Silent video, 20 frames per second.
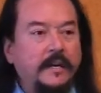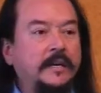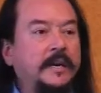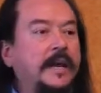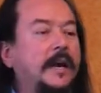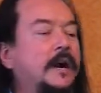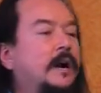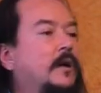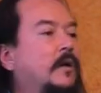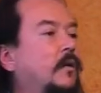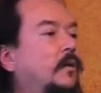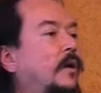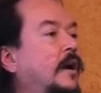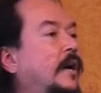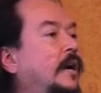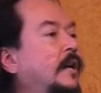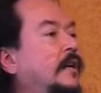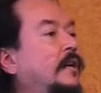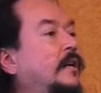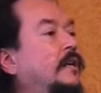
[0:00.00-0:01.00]
Now,
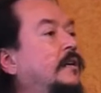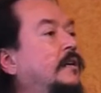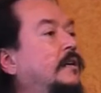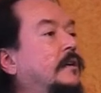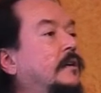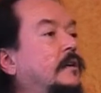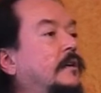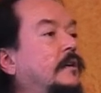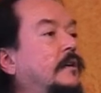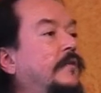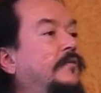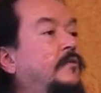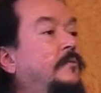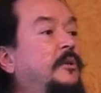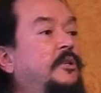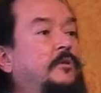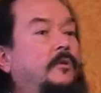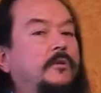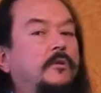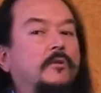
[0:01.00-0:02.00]
have you
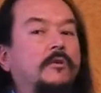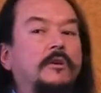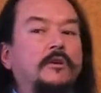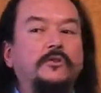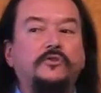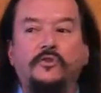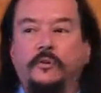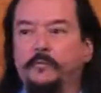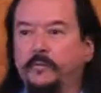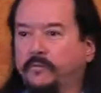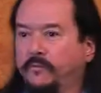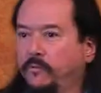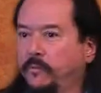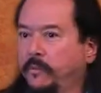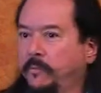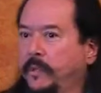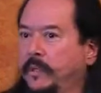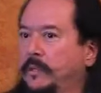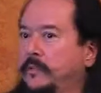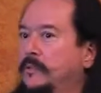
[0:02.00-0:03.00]
been to an orchestra
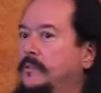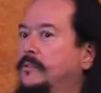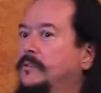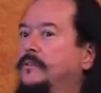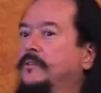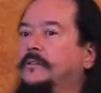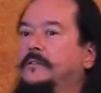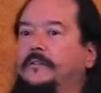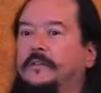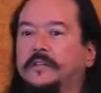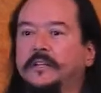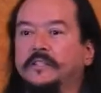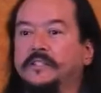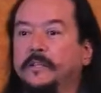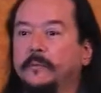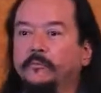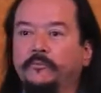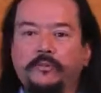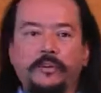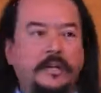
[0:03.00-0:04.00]
performance or a
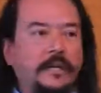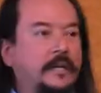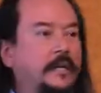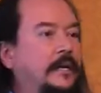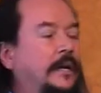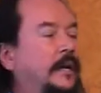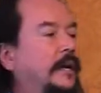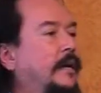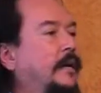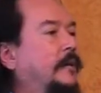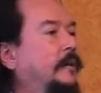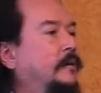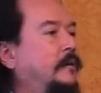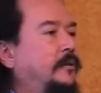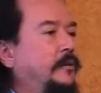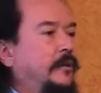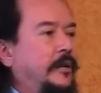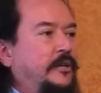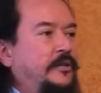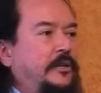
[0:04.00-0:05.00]
symphony and
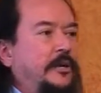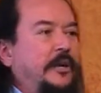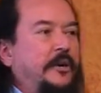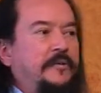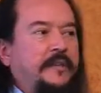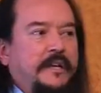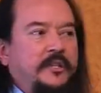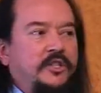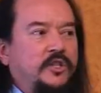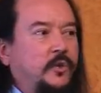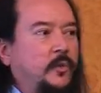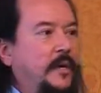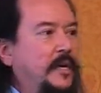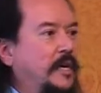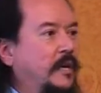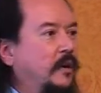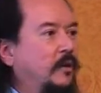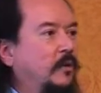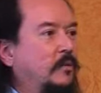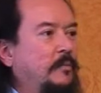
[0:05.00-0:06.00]
you hear that
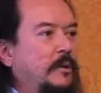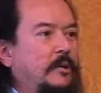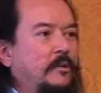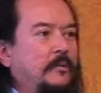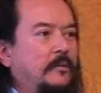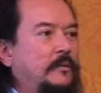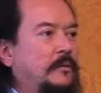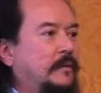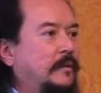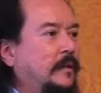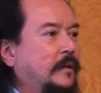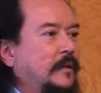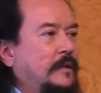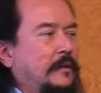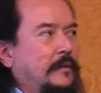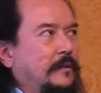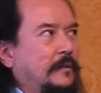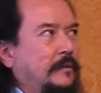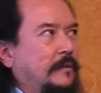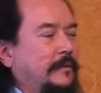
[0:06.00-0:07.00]
squeaky oboe,
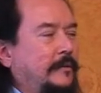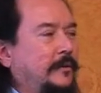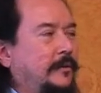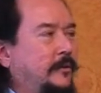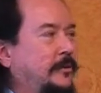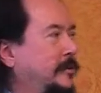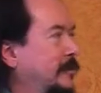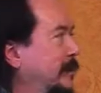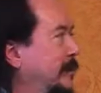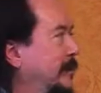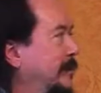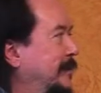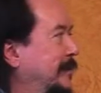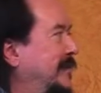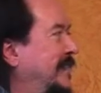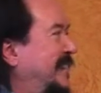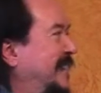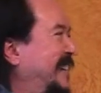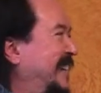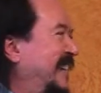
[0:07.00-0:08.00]
usually, huh?
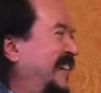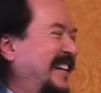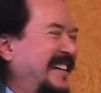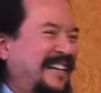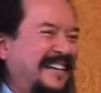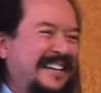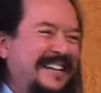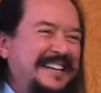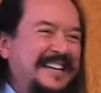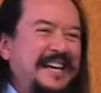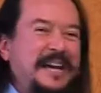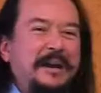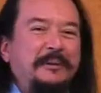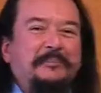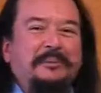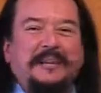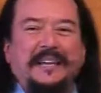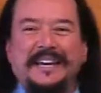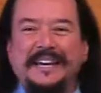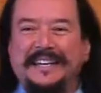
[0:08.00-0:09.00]

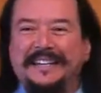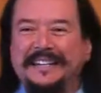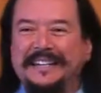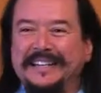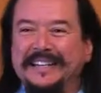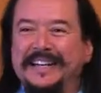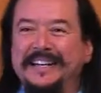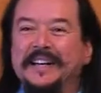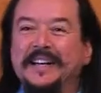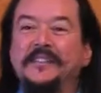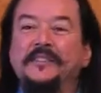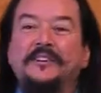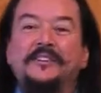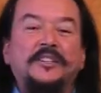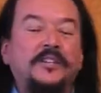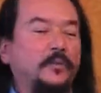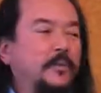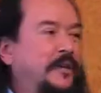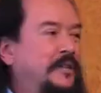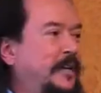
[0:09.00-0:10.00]
Playing,
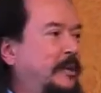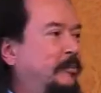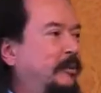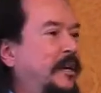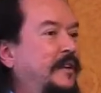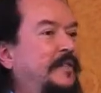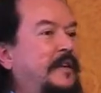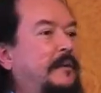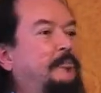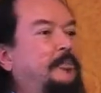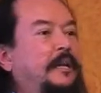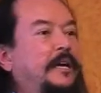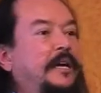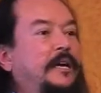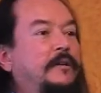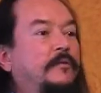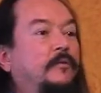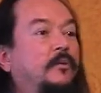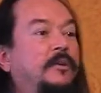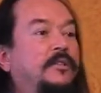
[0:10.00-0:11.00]
this is what they play. They
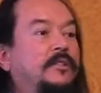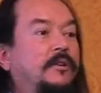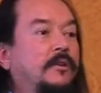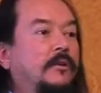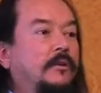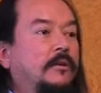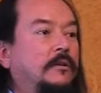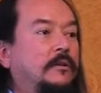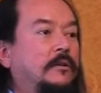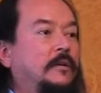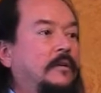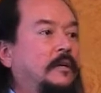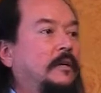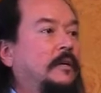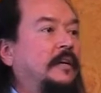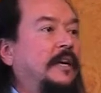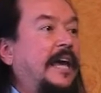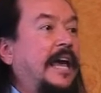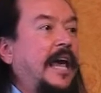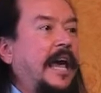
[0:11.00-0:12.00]
play what's called
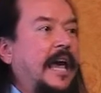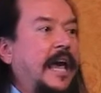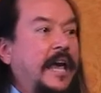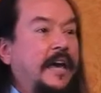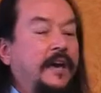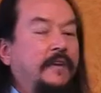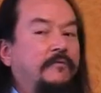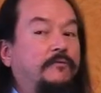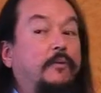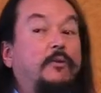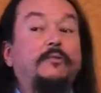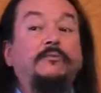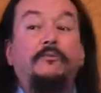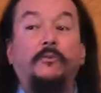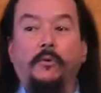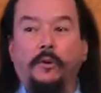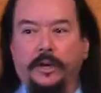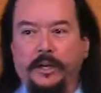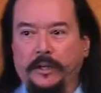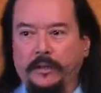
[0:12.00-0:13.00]

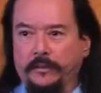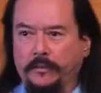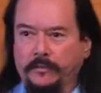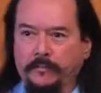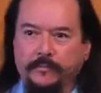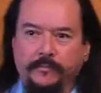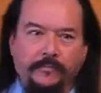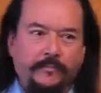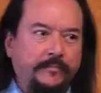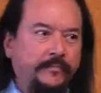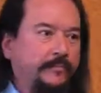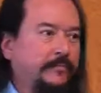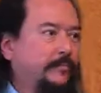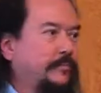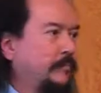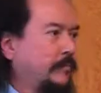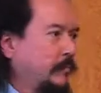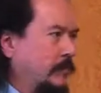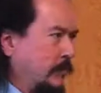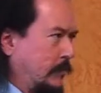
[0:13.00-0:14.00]
440
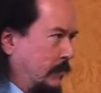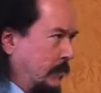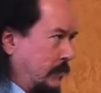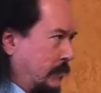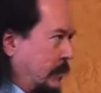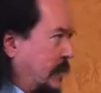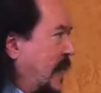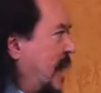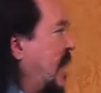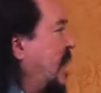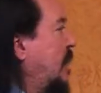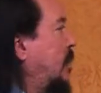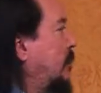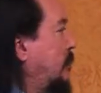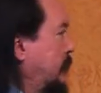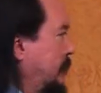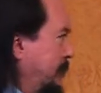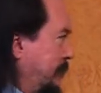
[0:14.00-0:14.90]
A.